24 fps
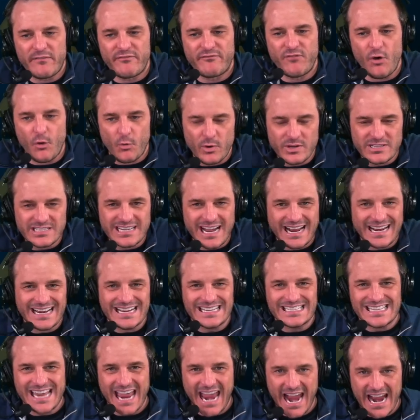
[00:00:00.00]
focusing on
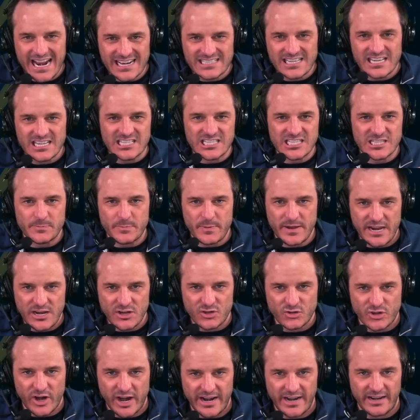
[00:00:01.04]
intense speed
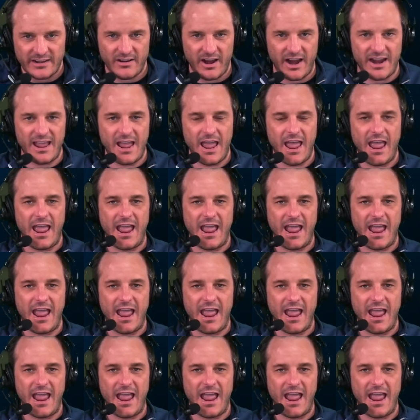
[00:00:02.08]
training, right?